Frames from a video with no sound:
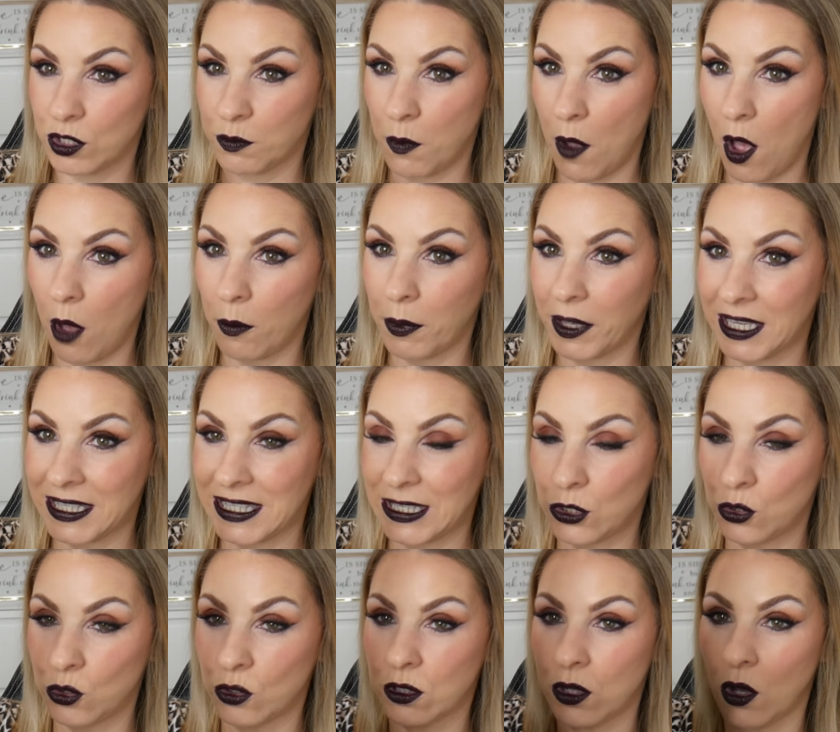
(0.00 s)
small because
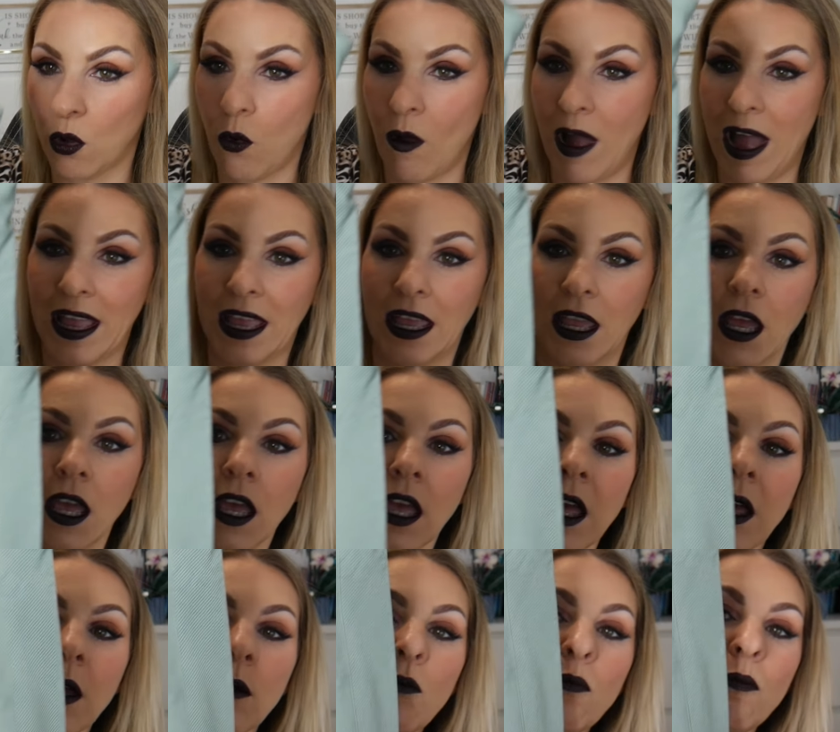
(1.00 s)
it does look quite
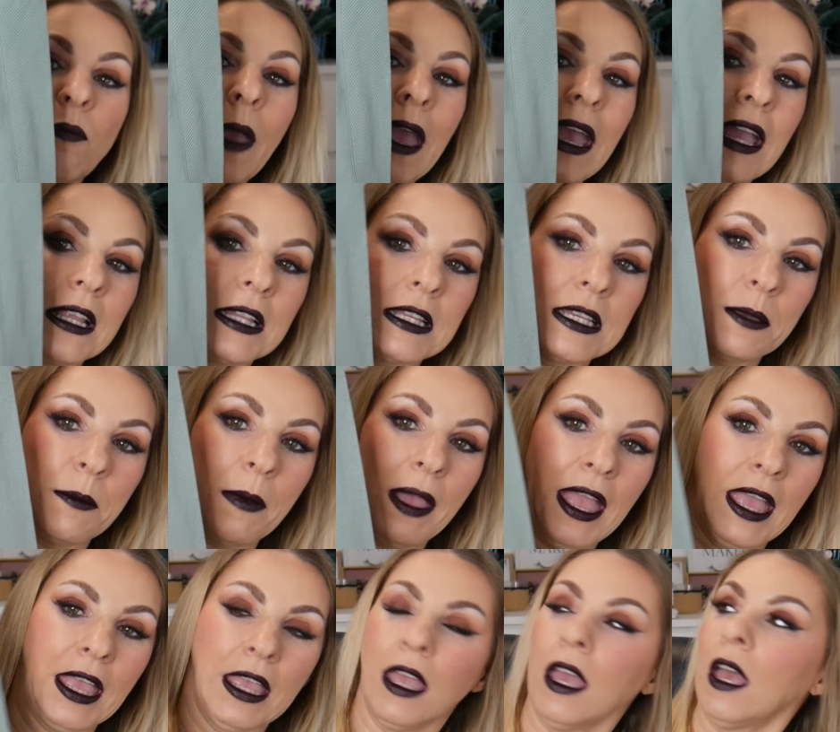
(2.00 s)
big to
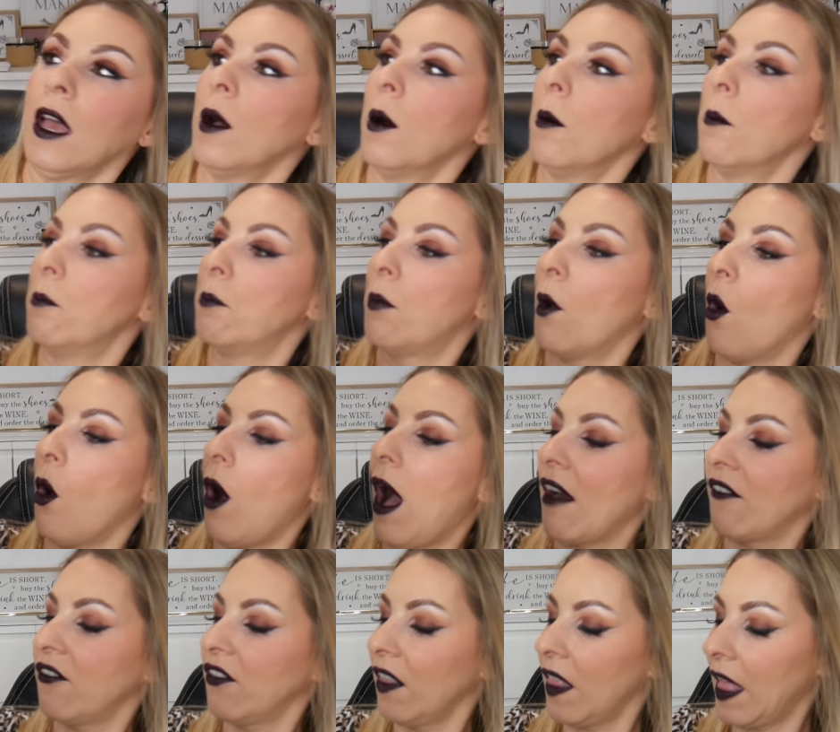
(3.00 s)
me, but
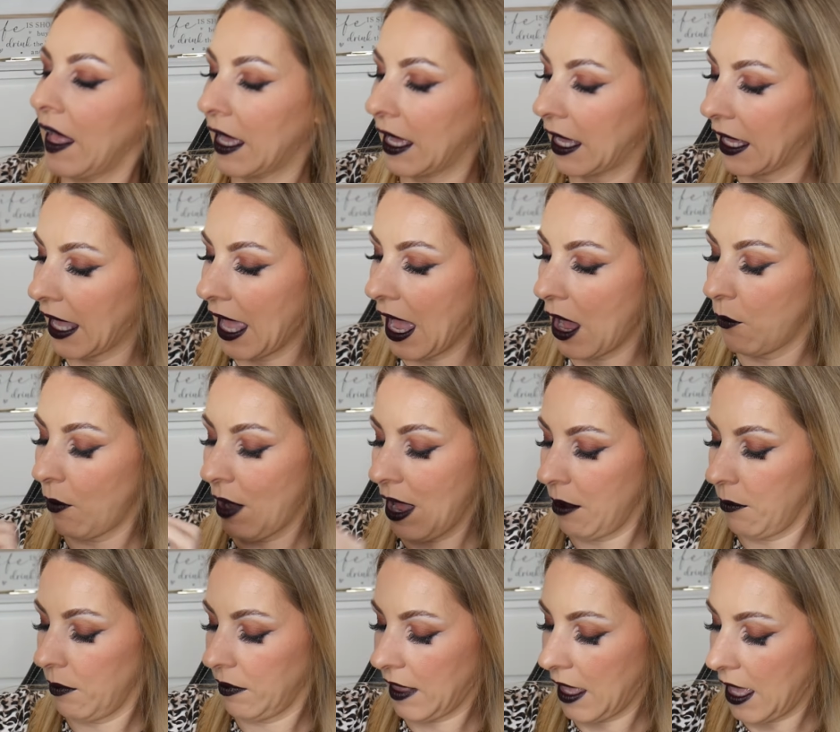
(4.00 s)
I feel like I can get
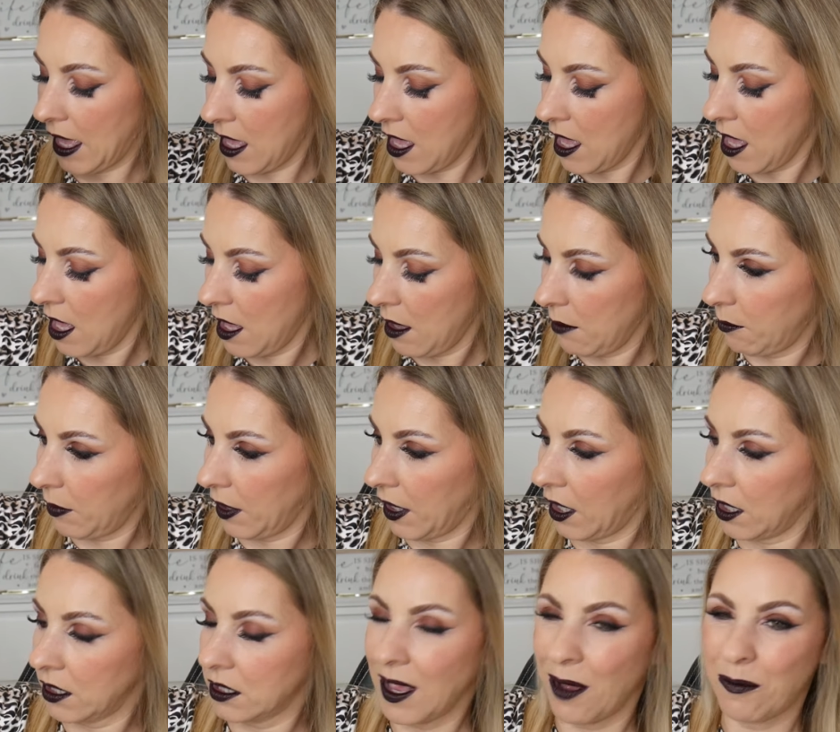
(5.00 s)
away with it
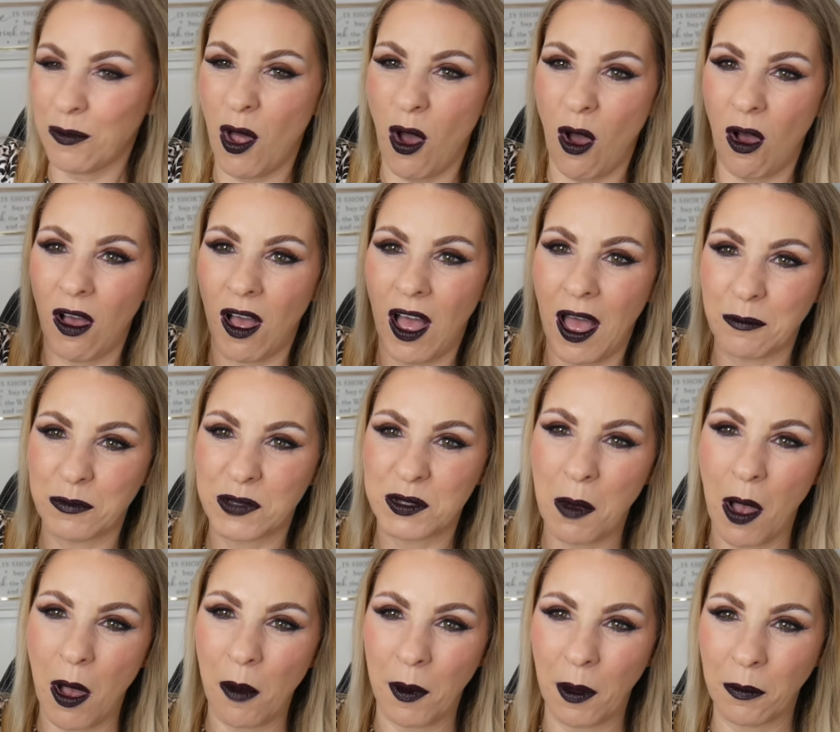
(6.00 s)
because I'm
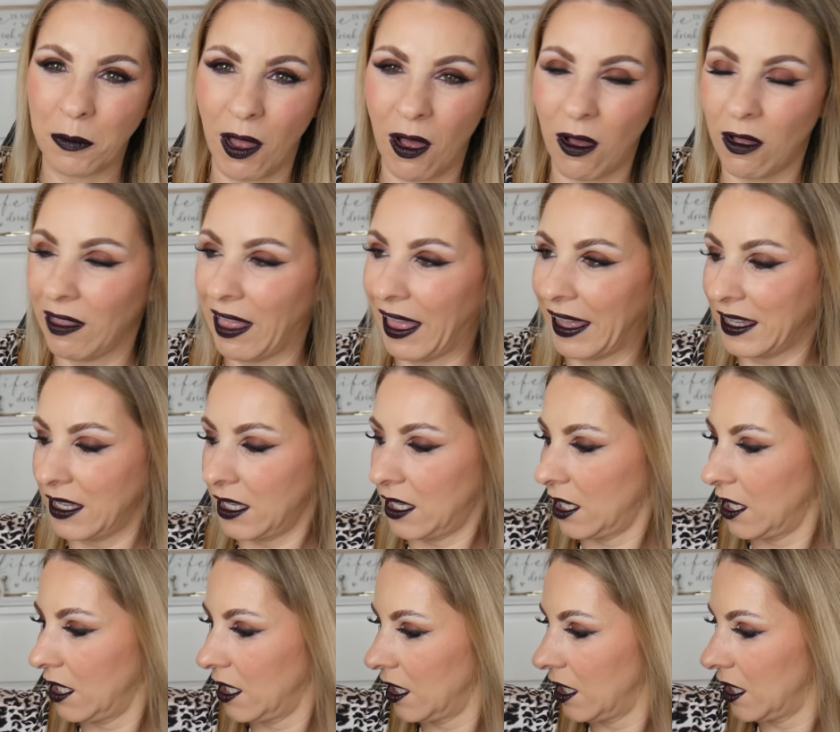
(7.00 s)
small, but I'm not
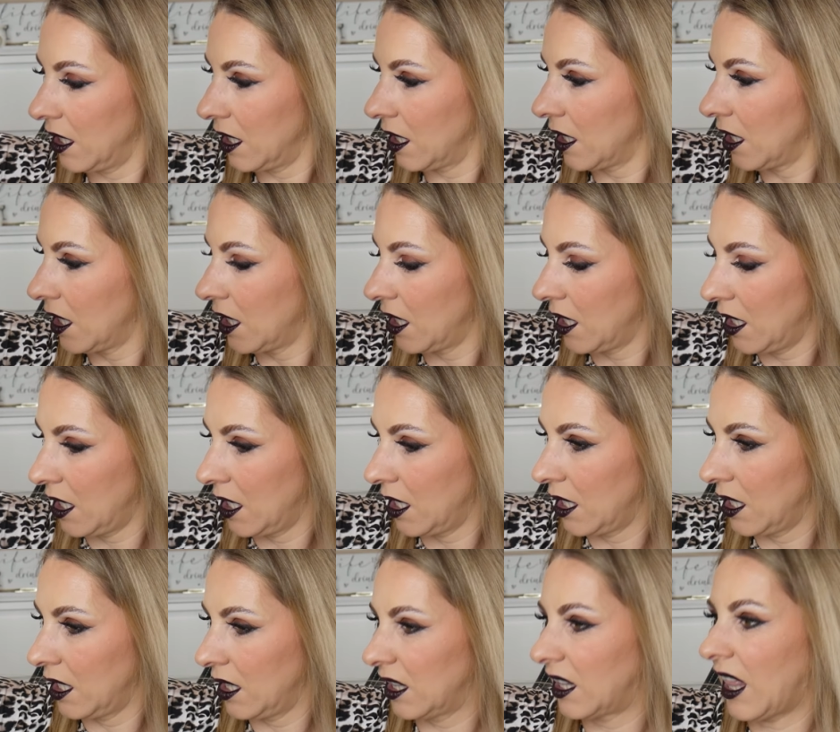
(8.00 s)
like
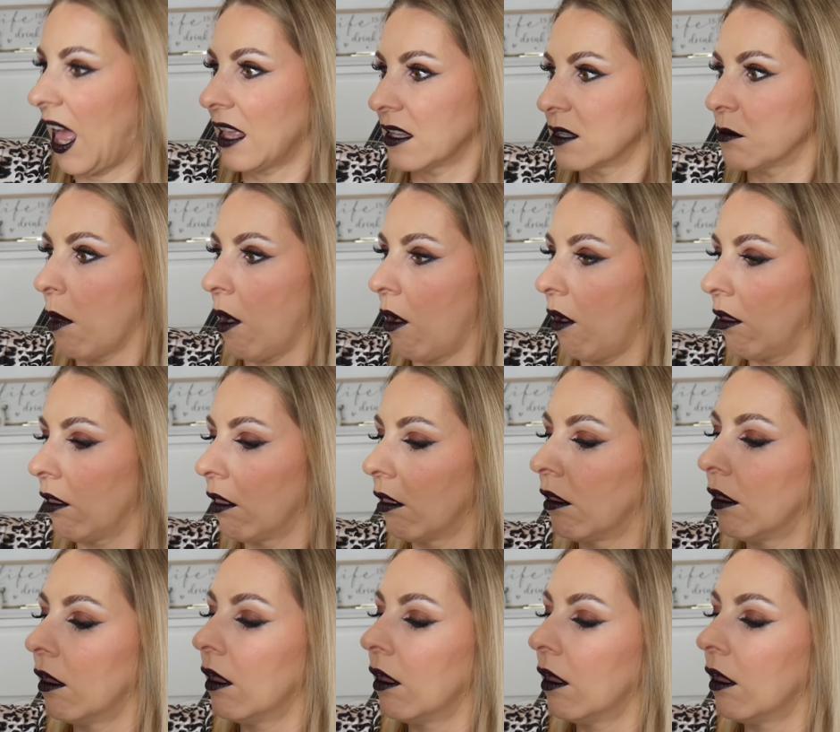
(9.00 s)
that small.